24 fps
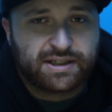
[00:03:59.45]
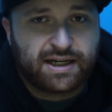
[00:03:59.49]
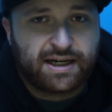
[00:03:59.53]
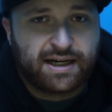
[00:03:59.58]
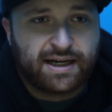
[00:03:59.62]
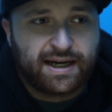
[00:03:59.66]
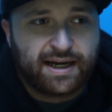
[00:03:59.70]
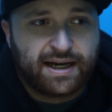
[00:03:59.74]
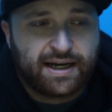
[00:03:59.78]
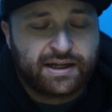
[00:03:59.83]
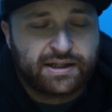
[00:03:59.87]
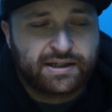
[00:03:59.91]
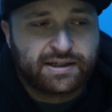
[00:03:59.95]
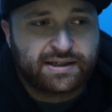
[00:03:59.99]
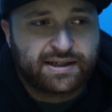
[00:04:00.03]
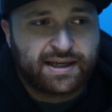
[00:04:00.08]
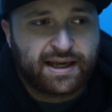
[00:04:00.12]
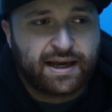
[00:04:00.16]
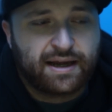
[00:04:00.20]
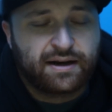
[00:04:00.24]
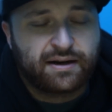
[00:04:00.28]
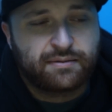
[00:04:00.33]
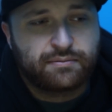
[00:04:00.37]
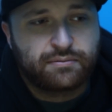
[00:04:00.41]
I had a
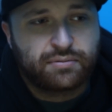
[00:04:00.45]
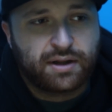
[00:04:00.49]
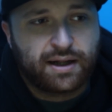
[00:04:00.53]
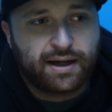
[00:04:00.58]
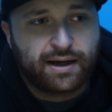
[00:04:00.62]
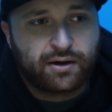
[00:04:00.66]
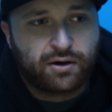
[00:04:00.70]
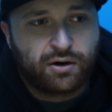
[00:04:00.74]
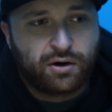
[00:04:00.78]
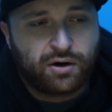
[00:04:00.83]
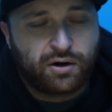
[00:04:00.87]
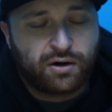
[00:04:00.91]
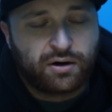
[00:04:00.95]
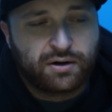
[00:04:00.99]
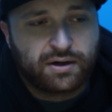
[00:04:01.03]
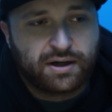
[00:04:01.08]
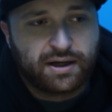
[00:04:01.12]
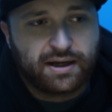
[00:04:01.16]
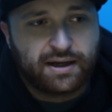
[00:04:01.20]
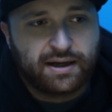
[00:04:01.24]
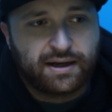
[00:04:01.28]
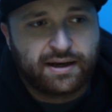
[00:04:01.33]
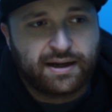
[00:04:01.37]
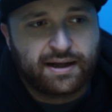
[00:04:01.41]
Canon Blackhawk,
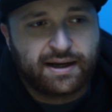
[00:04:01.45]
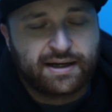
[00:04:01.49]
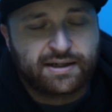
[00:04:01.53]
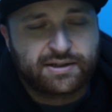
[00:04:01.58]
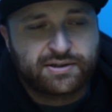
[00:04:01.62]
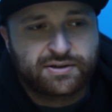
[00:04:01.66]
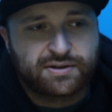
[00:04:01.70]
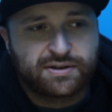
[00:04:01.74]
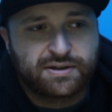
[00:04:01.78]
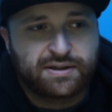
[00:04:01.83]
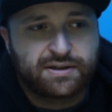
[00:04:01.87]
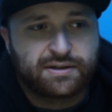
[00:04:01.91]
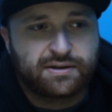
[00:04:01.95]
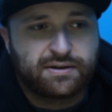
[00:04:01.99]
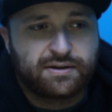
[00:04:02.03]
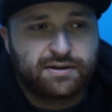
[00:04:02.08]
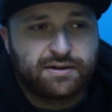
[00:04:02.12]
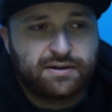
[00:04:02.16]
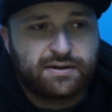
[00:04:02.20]
and I actually